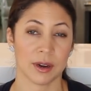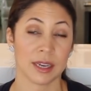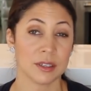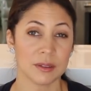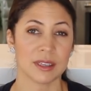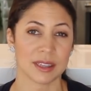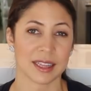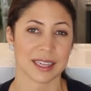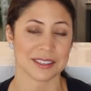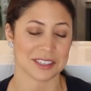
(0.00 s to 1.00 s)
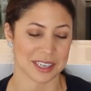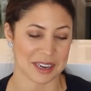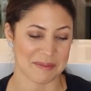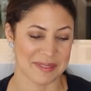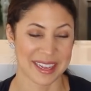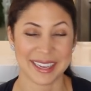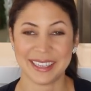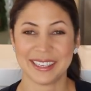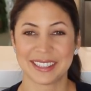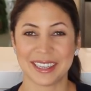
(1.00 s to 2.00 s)
And I do think that that's a shame.
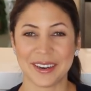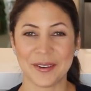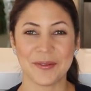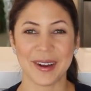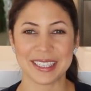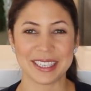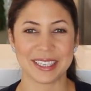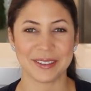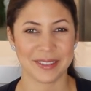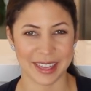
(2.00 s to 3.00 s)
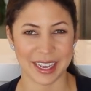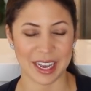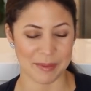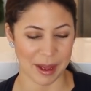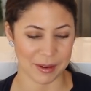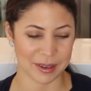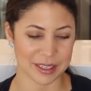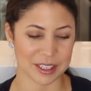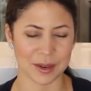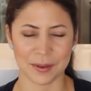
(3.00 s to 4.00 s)
So what do you think
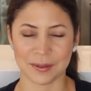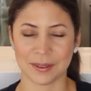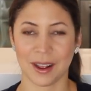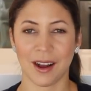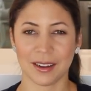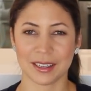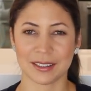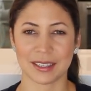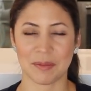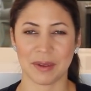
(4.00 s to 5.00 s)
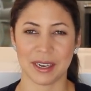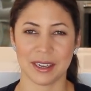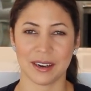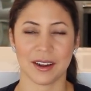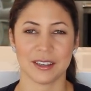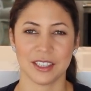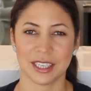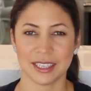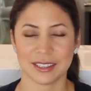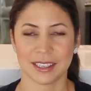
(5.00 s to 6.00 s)
about Joan Collins' opinion on
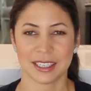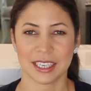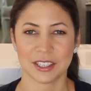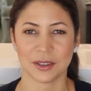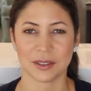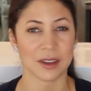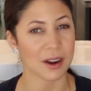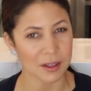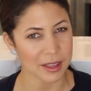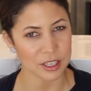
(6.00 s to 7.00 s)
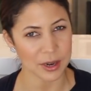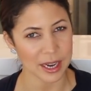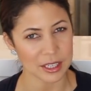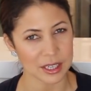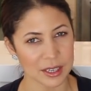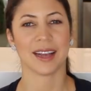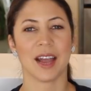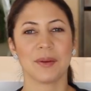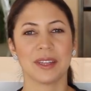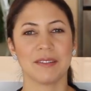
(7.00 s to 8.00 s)
jeans and t-shirts? Are they tragic?
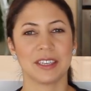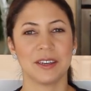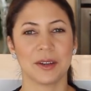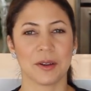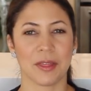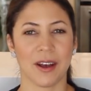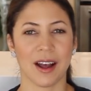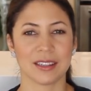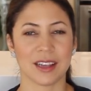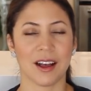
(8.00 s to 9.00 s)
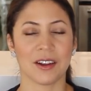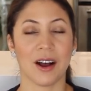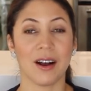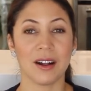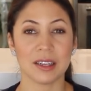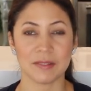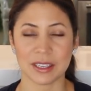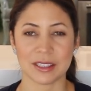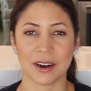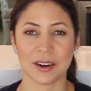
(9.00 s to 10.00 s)
I would love to know your thoughts on all of
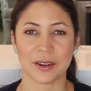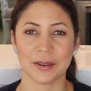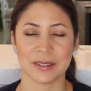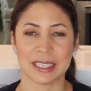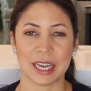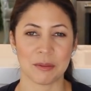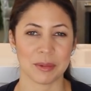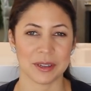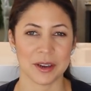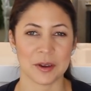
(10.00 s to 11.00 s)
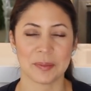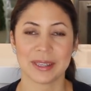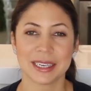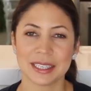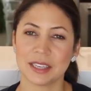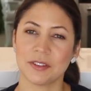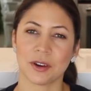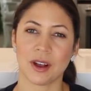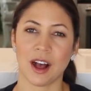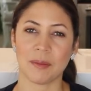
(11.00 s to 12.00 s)
these articles down below. Please leave
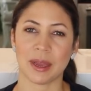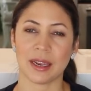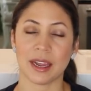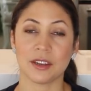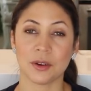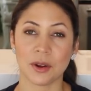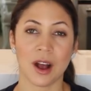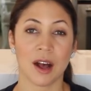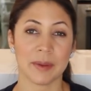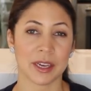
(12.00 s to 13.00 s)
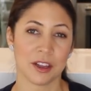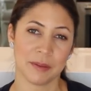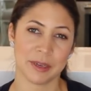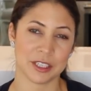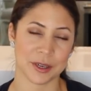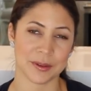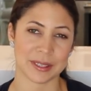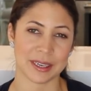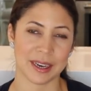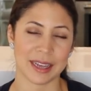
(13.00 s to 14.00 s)
your comment and your comment could be
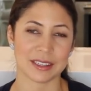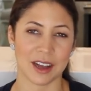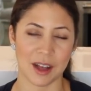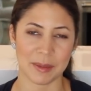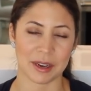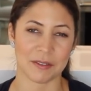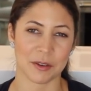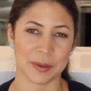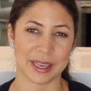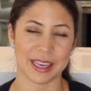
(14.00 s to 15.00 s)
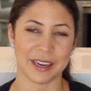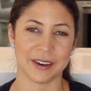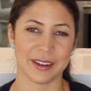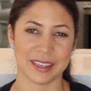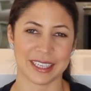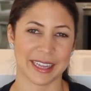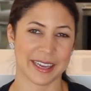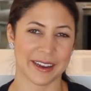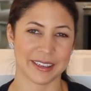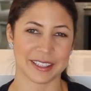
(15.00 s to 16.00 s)
chosen as comment of the week here on The
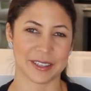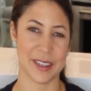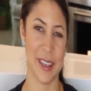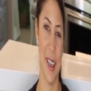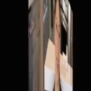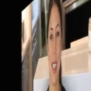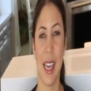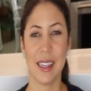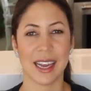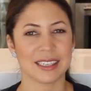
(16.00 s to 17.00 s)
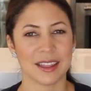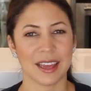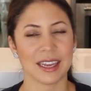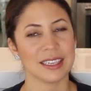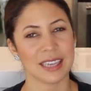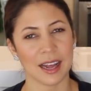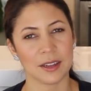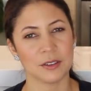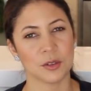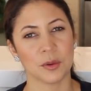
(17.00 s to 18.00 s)
Daily Connoisseur. once again like to thank
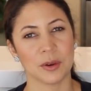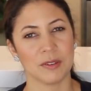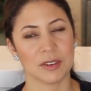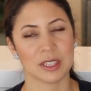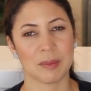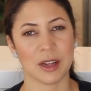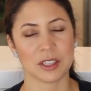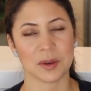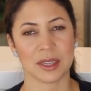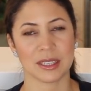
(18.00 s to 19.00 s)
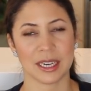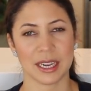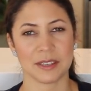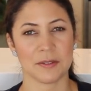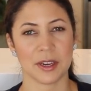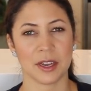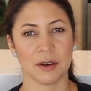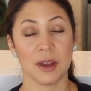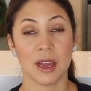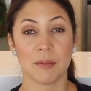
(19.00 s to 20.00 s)
Italo Jewelry for sponsoring today's
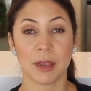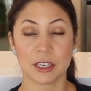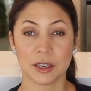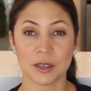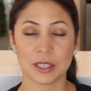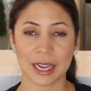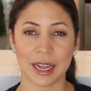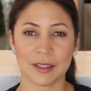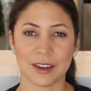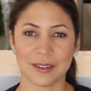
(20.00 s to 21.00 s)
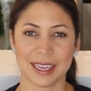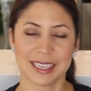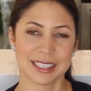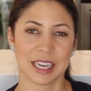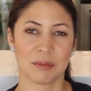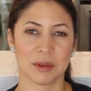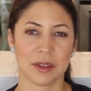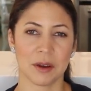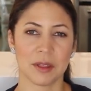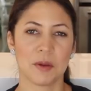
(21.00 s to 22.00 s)
video. Make sure you check out their links down
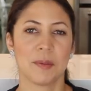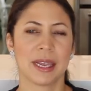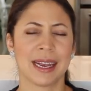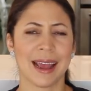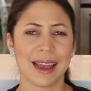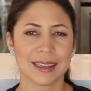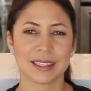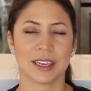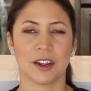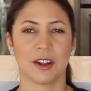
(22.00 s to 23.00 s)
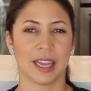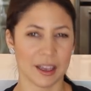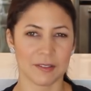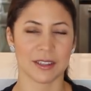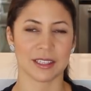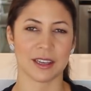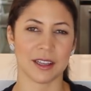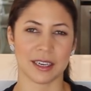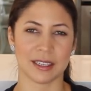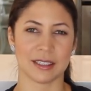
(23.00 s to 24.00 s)
below. They would make an excellent gift this
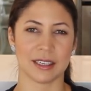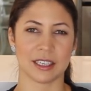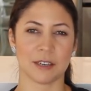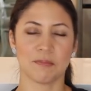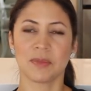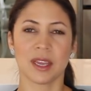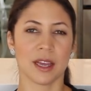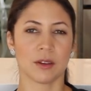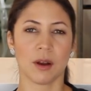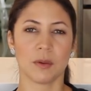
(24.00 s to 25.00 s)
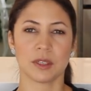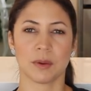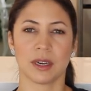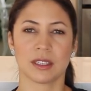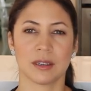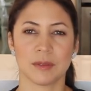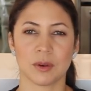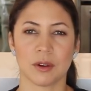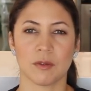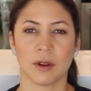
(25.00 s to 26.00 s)
holiday season and they're always running some
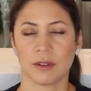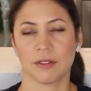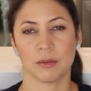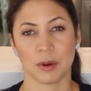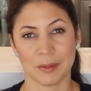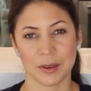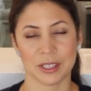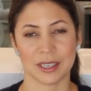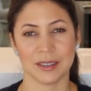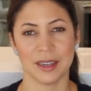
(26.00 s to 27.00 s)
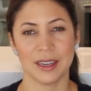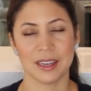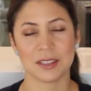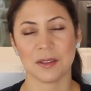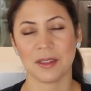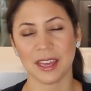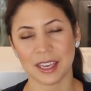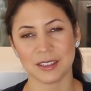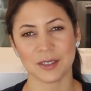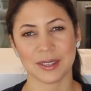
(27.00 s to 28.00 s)
sort of wonderful promotion. So
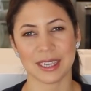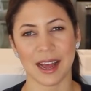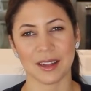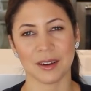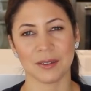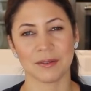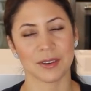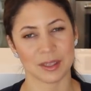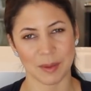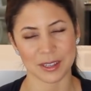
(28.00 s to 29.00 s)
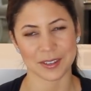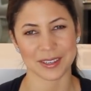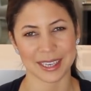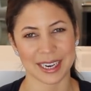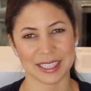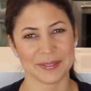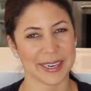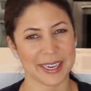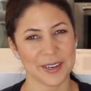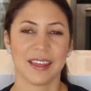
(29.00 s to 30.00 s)
thank you to Italo for sponsoring today's
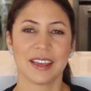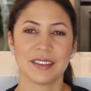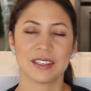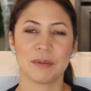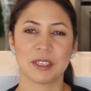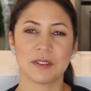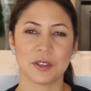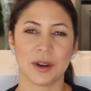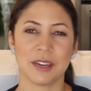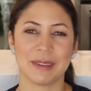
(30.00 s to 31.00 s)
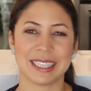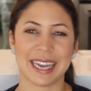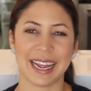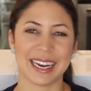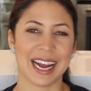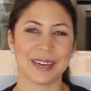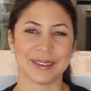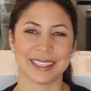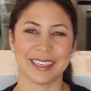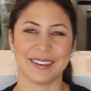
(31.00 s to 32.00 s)
video. Thank you so much for joining me today and I
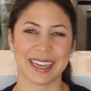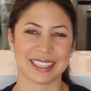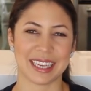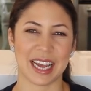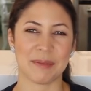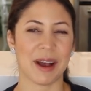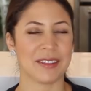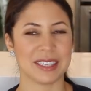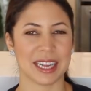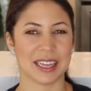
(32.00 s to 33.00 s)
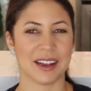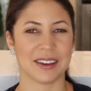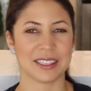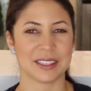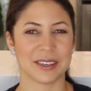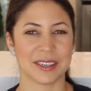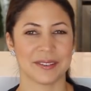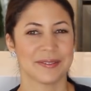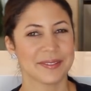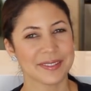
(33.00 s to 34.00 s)
will see you next time on The Daily Connoisseur.
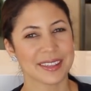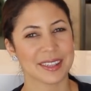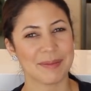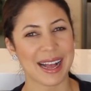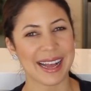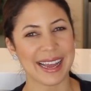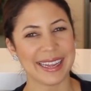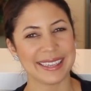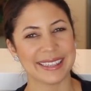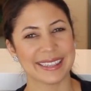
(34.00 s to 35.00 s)
Bye!